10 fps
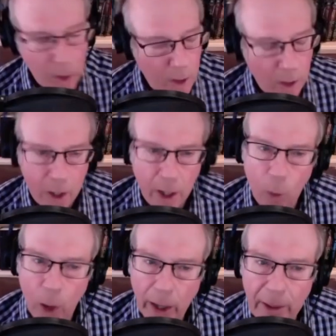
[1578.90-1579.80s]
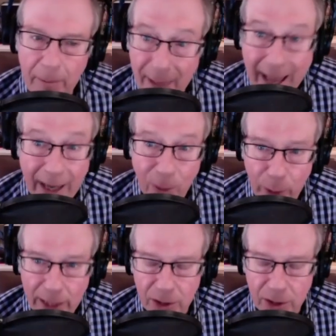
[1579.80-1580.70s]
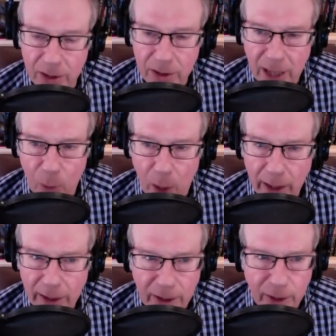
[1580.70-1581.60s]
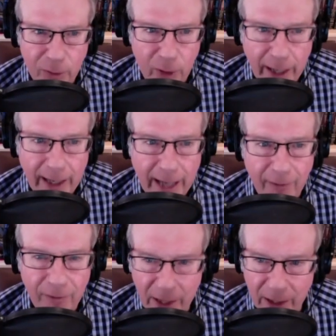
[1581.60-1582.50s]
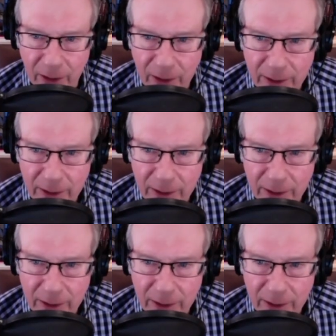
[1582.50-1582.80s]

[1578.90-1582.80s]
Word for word: you know, one of the main reasons I wanted to do Freddy Got Fingered